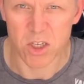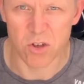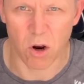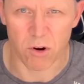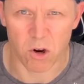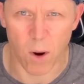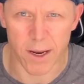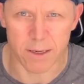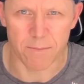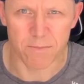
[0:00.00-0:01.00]
it's not
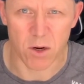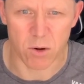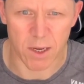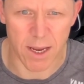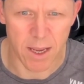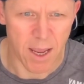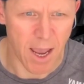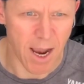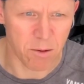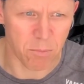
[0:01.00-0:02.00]
required, okay?
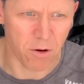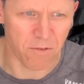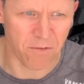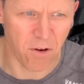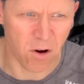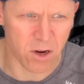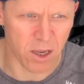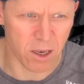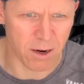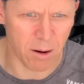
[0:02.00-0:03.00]
I can put a four
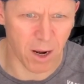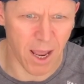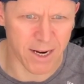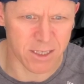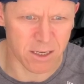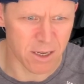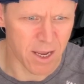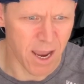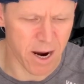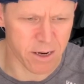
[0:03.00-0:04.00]
kilogram lighter
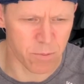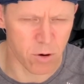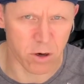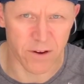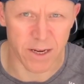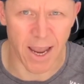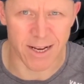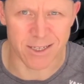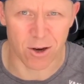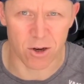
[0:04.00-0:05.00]
Akrapovic
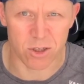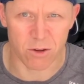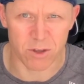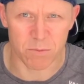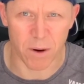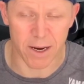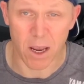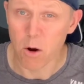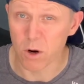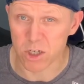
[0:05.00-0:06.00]
exhaust on this
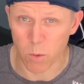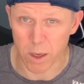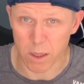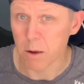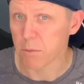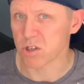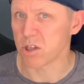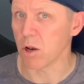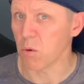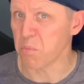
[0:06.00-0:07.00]
bike, which I will
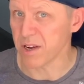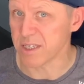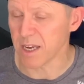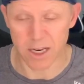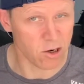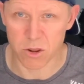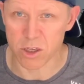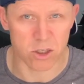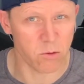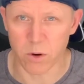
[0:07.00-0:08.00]
because they look pretty.
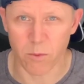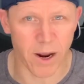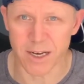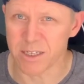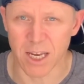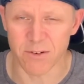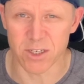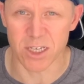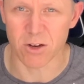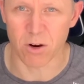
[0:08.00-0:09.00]
Nothing to do with the weight
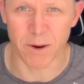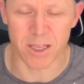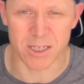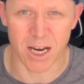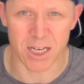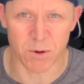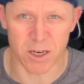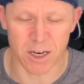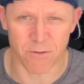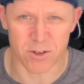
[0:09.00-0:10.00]
savings. It's not gonna make the slightest bit
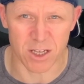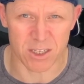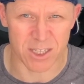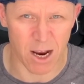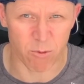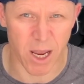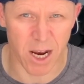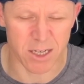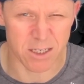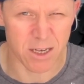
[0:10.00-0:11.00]
of difference. It'll sound
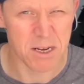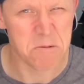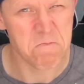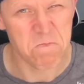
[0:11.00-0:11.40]
nice